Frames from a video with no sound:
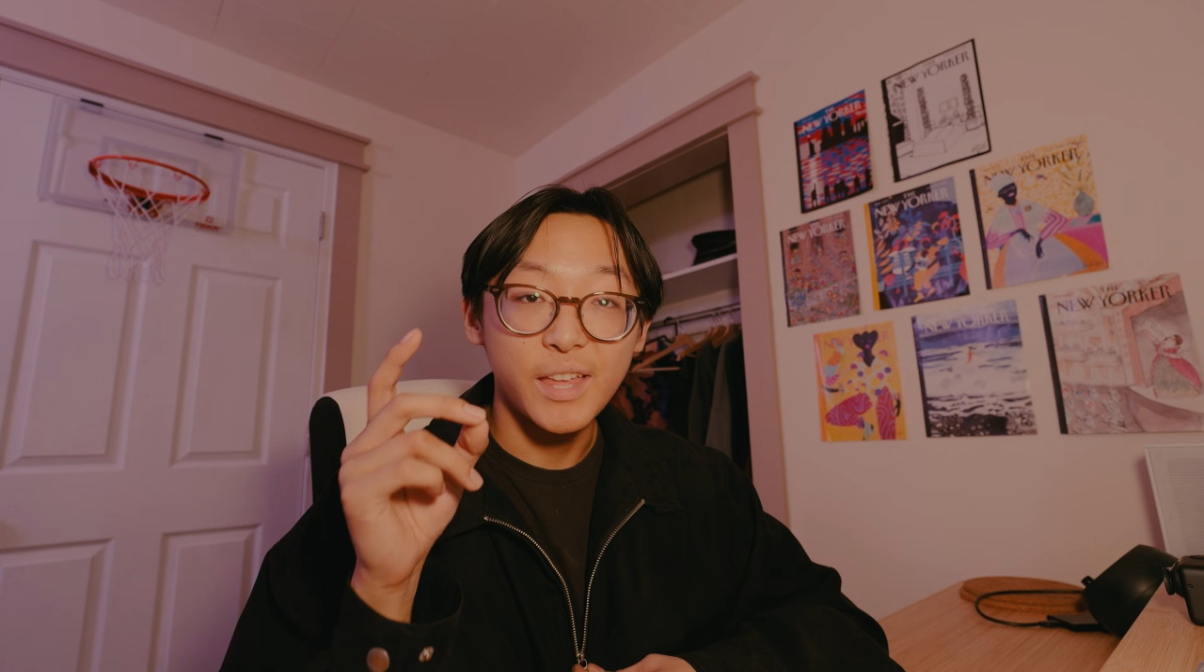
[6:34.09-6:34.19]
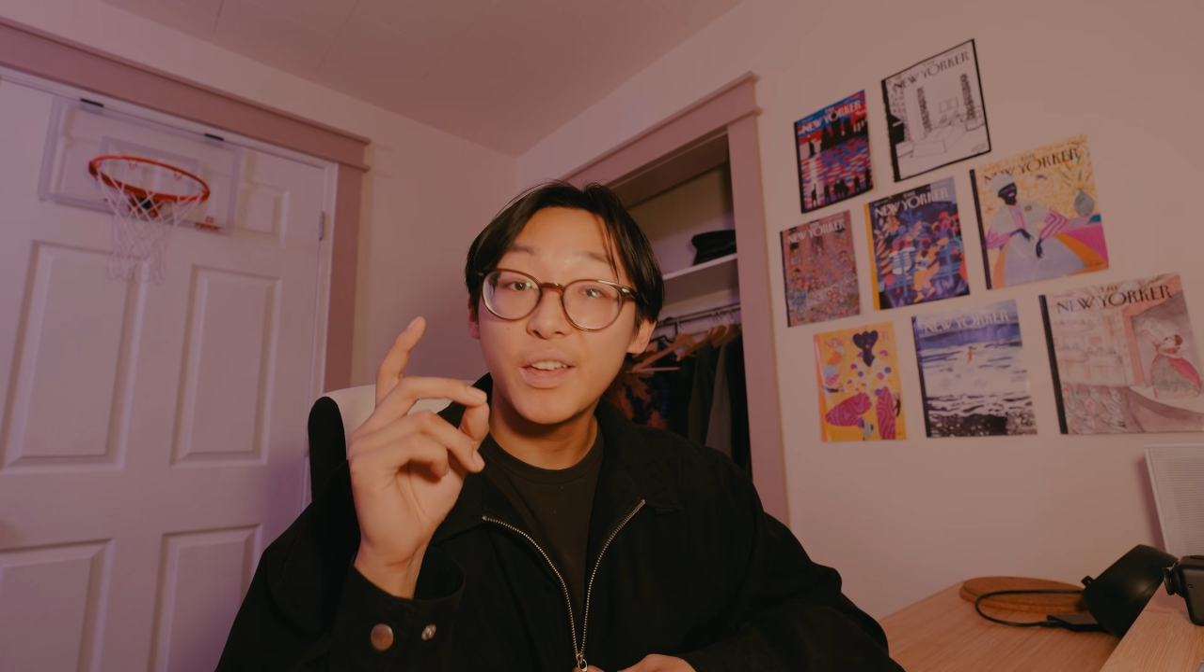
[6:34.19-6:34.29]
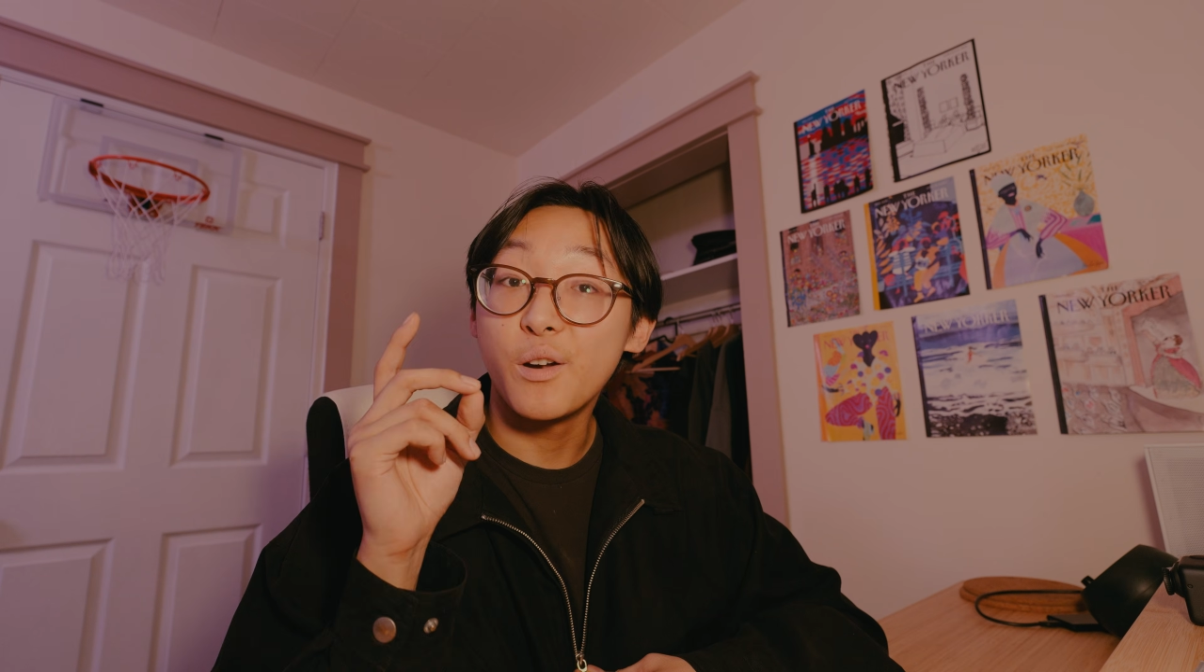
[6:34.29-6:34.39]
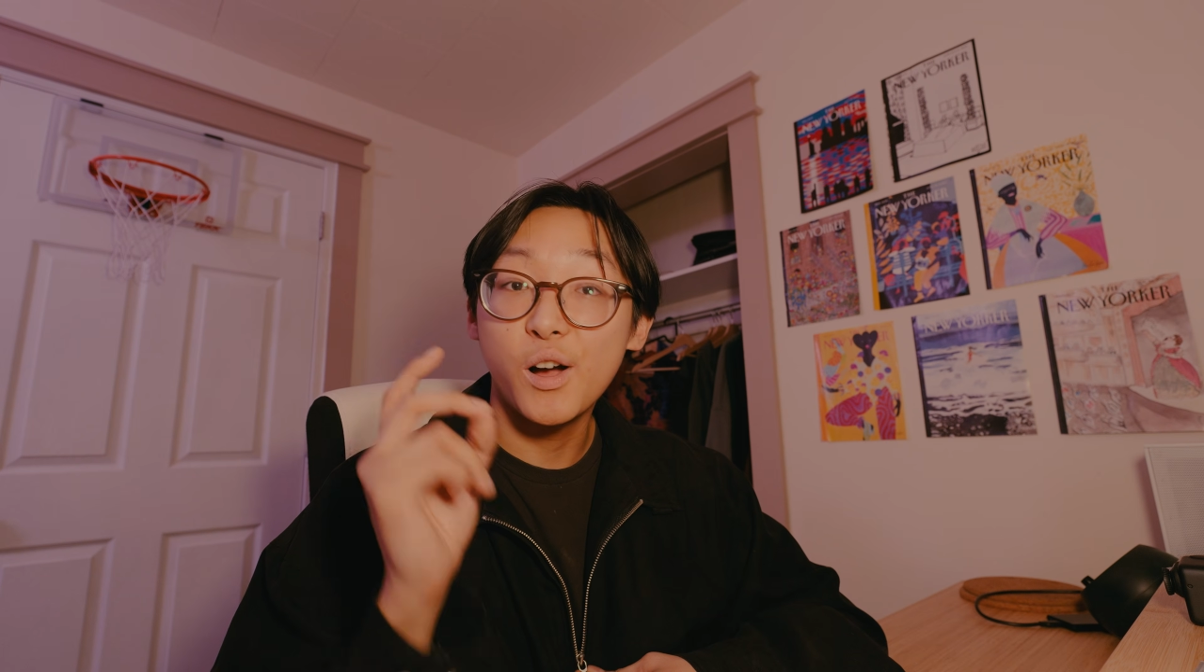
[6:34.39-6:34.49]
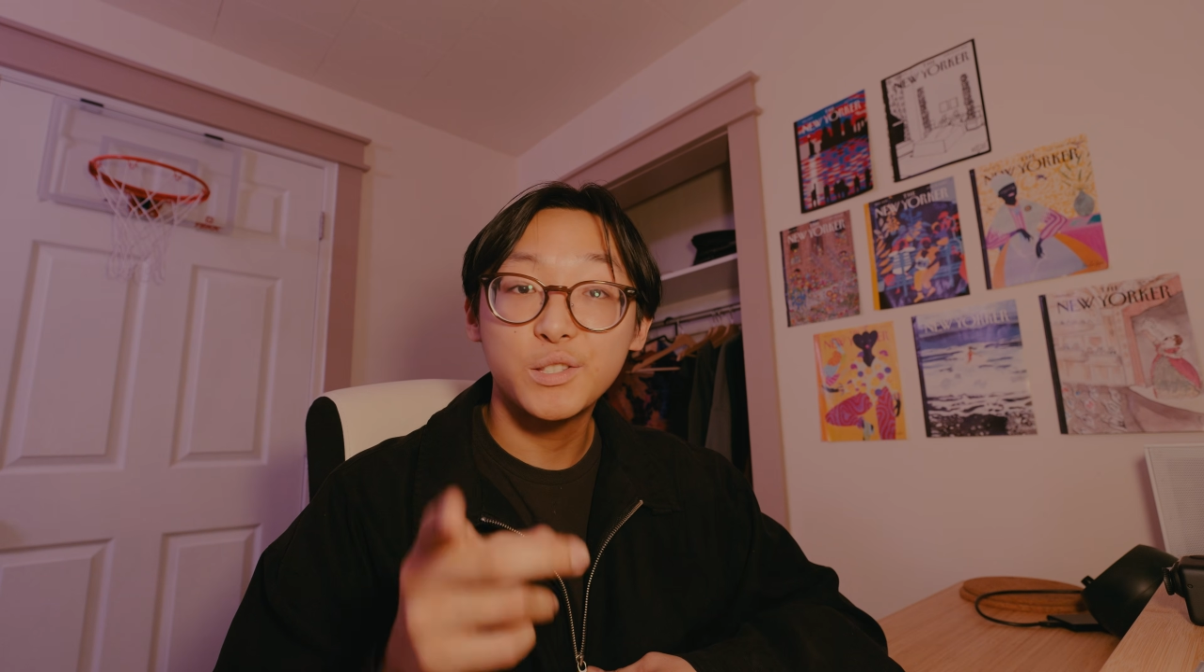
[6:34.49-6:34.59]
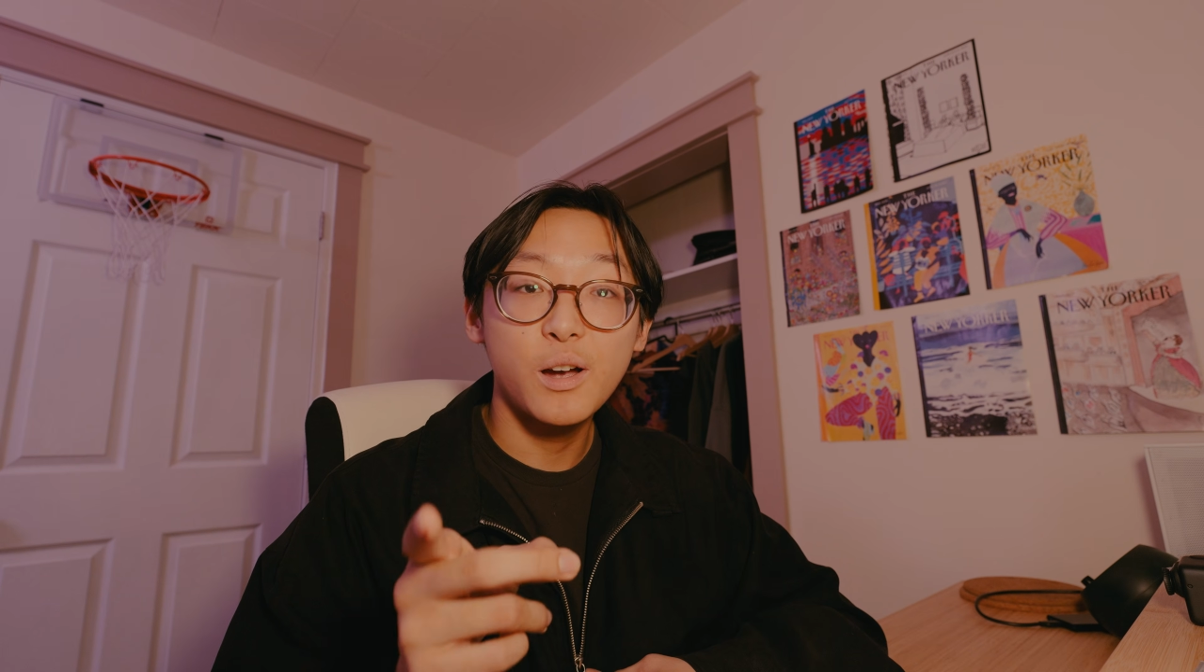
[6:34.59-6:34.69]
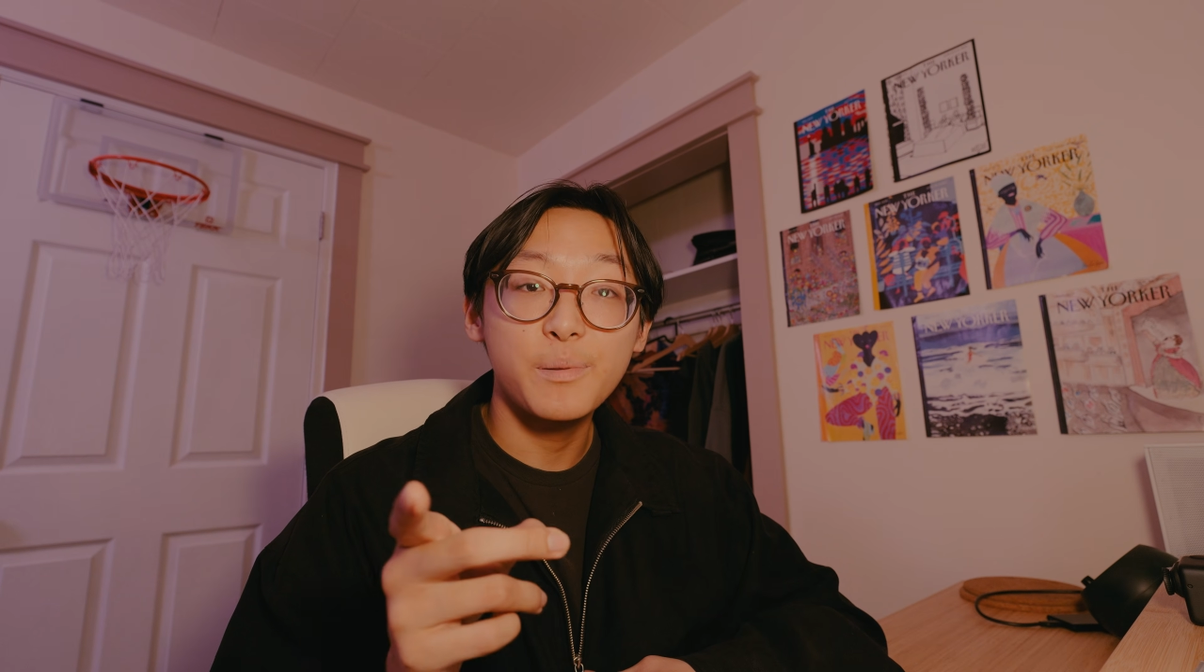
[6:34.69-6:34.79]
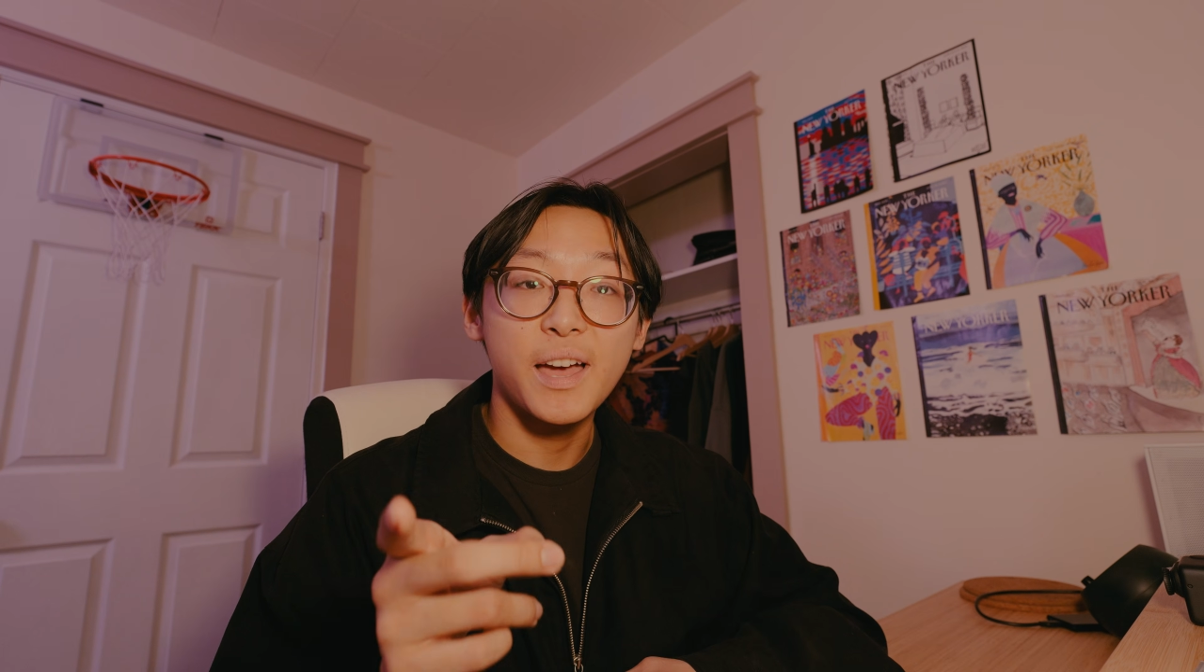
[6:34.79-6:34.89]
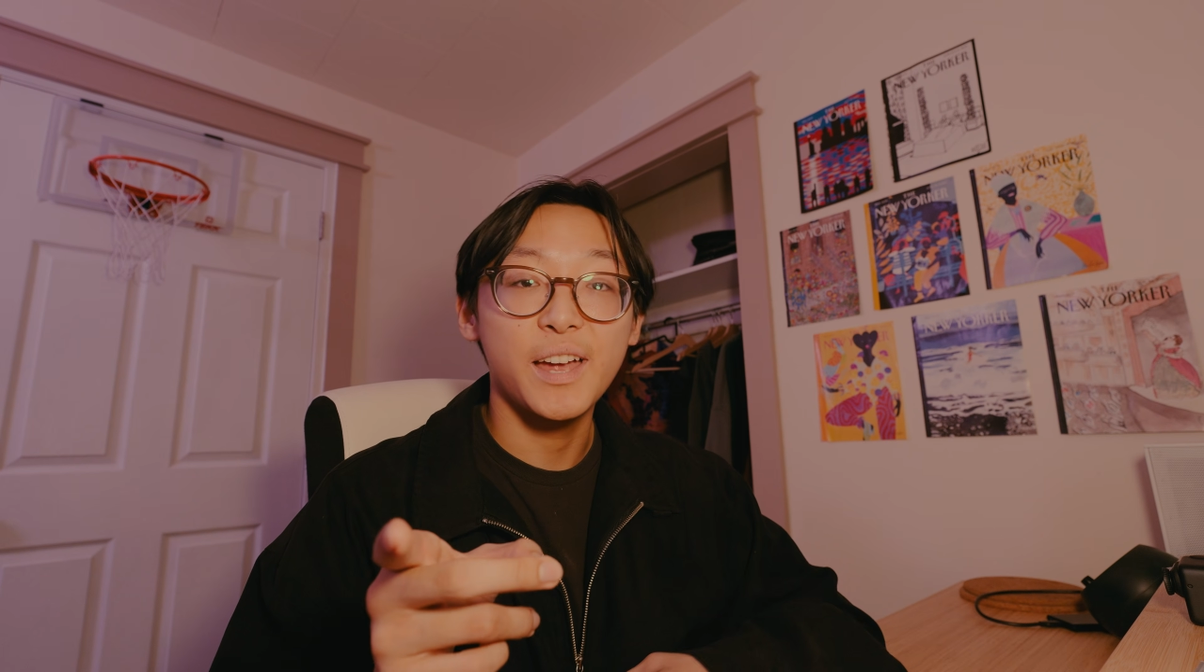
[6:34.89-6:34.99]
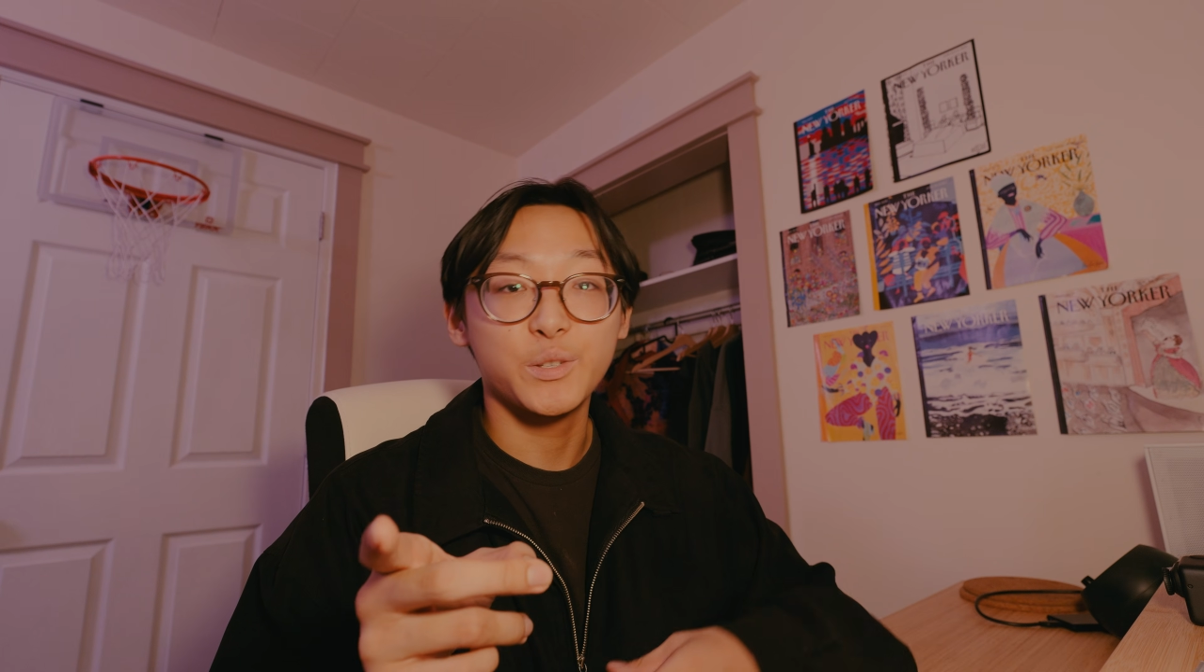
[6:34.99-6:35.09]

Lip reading: And then on top of that